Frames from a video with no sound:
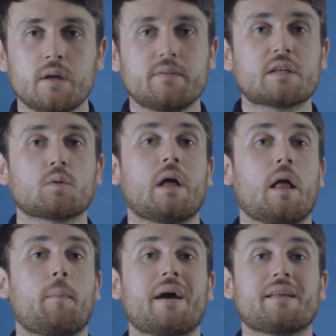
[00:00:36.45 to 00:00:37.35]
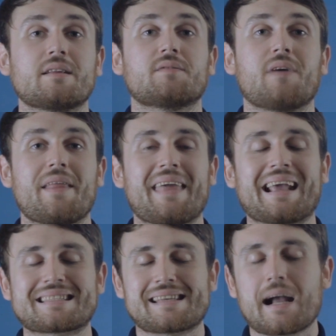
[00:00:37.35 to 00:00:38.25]
This will help identify the
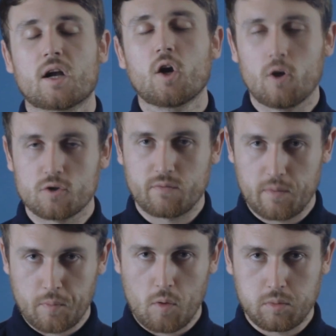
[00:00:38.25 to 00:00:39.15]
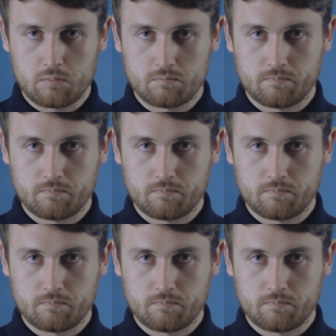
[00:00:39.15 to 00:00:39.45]
exact cause of your problem.